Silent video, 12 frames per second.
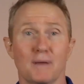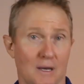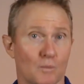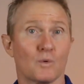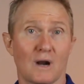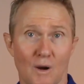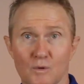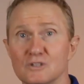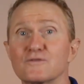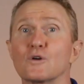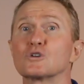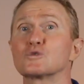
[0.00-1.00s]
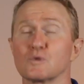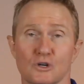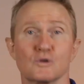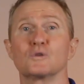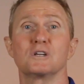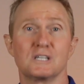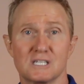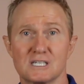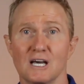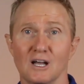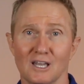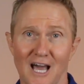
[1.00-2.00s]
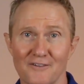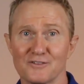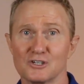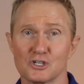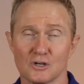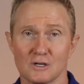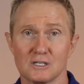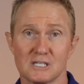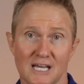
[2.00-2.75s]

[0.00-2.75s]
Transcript: and when I was first recruited to sell life insurance,